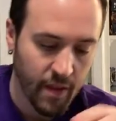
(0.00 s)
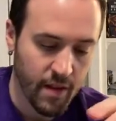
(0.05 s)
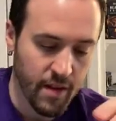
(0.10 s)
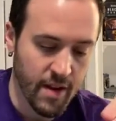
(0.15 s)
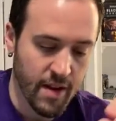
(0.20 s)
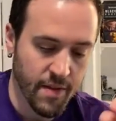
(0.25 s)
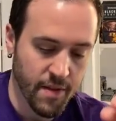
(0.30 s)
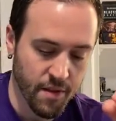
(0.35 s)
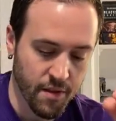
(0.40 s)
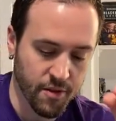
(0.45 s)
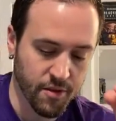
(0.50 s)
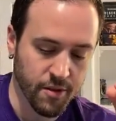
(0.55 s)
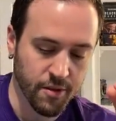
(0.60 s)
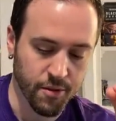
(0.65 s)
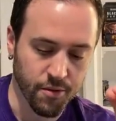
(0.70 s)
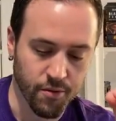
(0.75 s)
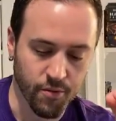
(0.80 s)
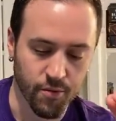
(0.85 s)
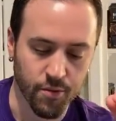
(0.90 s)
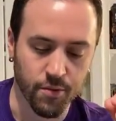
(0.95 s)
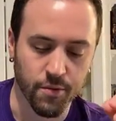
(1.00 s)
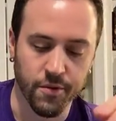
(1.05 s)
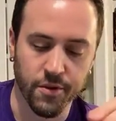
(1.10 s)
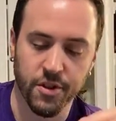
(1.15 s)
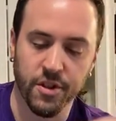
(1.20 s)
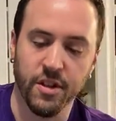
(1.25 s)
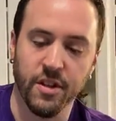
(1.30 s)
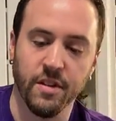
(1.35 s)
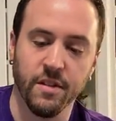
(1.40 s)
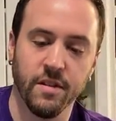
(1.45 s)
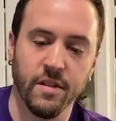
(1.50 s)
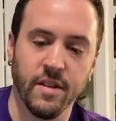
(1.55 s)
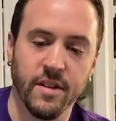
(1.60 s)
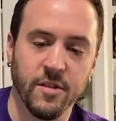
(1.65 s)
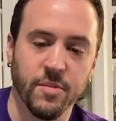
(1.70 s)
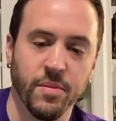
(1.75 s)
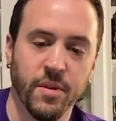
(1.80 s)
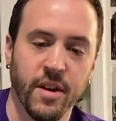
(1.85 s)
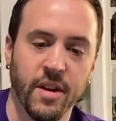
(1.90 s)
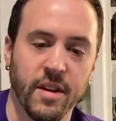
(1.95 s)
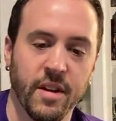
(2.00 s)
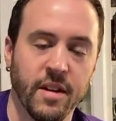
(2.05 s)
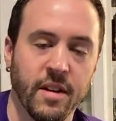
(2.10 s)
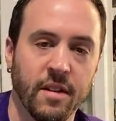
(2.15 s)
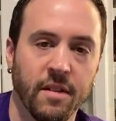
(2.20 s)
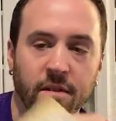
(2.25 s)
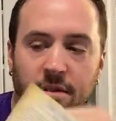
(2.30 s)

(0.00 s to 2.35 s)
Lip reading: And then there's a little rule sheet explaining.